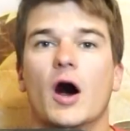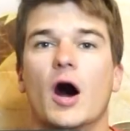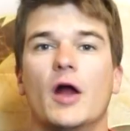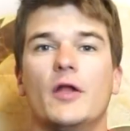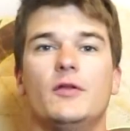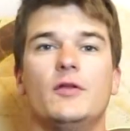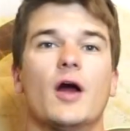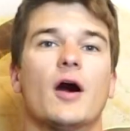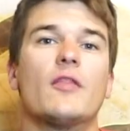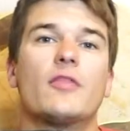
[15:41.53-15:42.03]

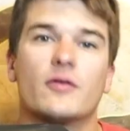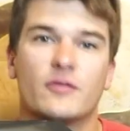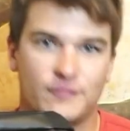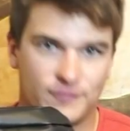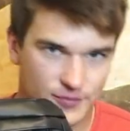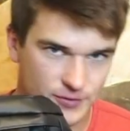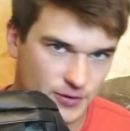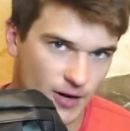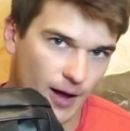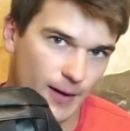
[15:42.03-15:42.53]
another
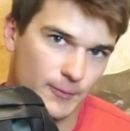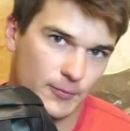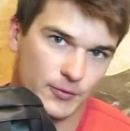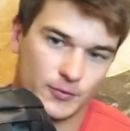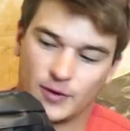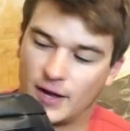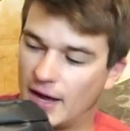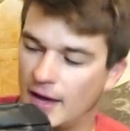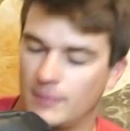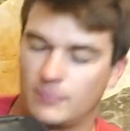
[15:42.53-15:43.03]

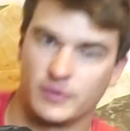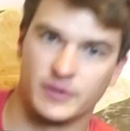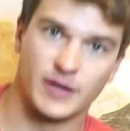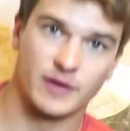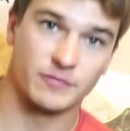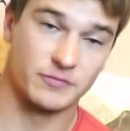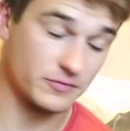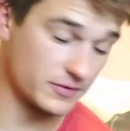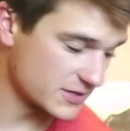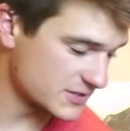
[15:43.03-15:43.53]
phenomenal hybrid. Now
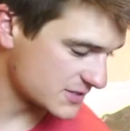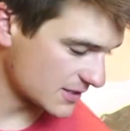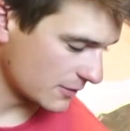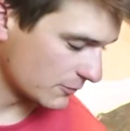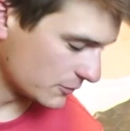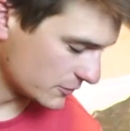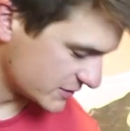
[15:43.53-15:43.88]
for this I will